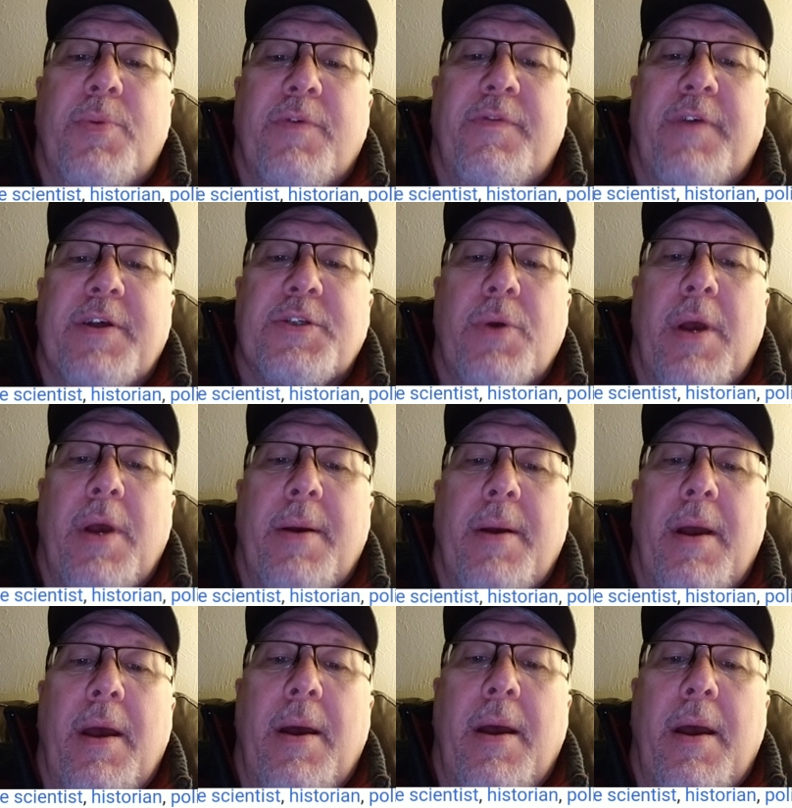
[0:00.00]
Professor
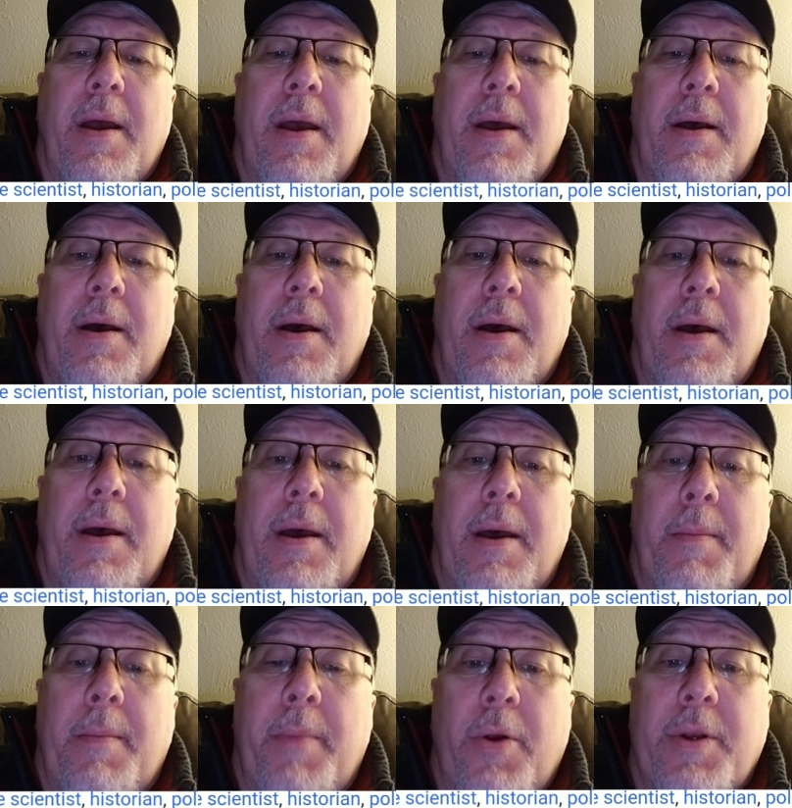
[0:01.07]

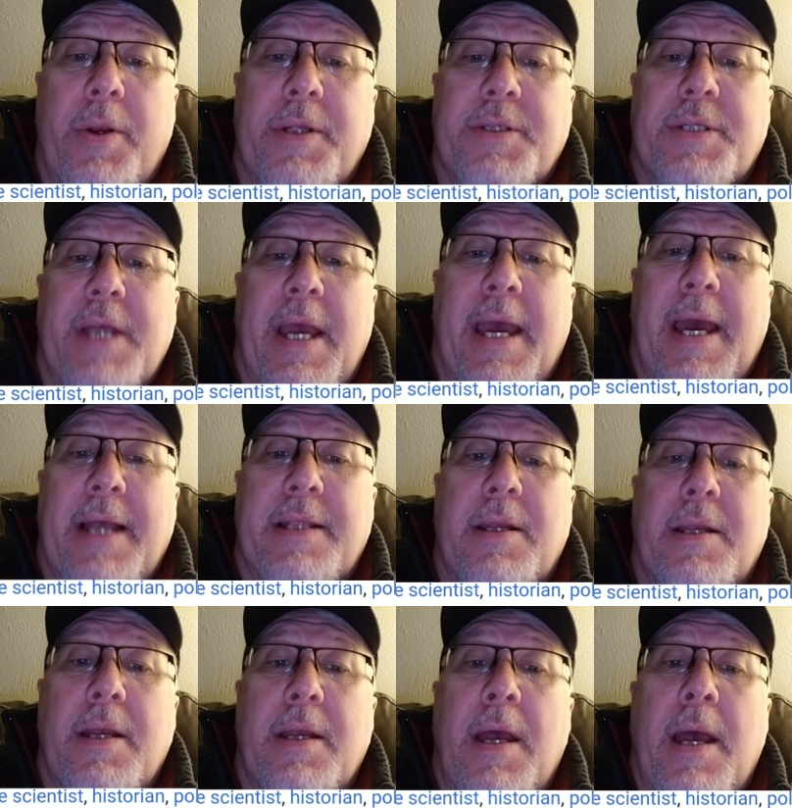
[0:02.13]
Emeritus at